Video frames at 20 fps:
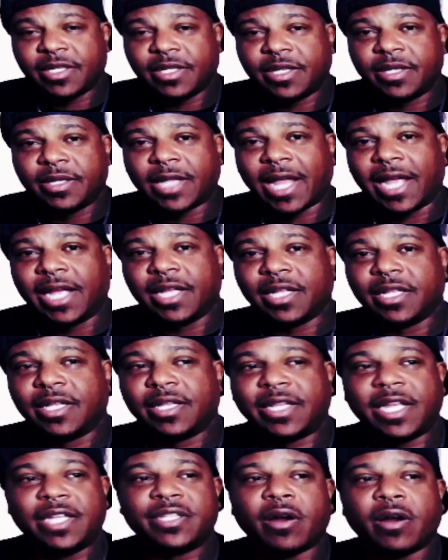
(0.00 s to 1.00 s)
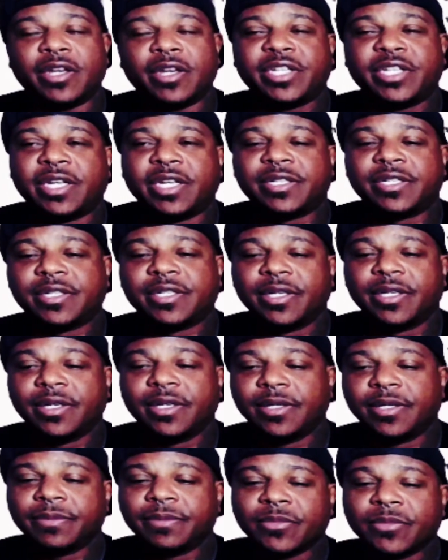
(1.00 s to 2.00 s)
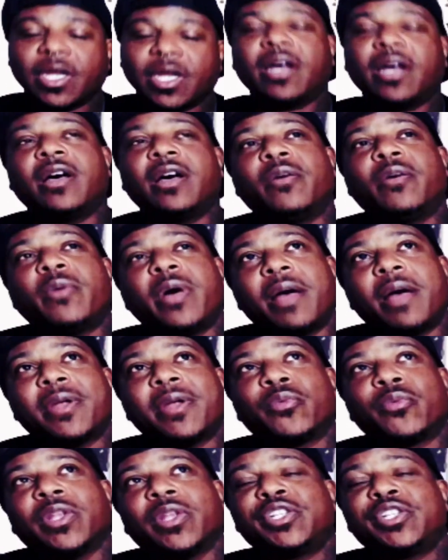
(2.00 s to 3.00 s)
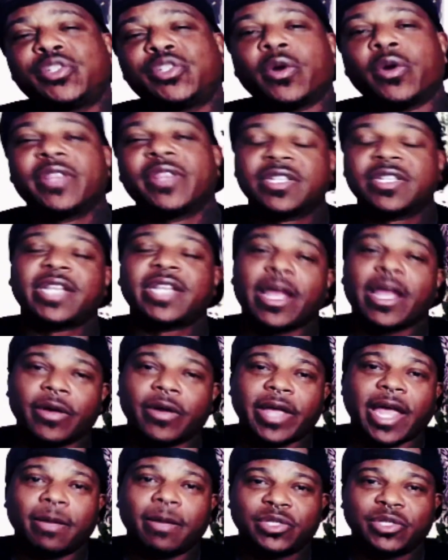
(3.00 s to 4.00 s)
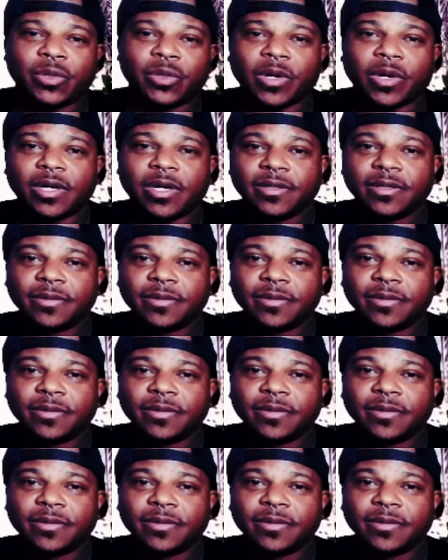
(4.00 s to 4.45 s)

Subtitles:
like, these aren't just, oh, well, I'm not really sure. This is like, okay, I'm sure.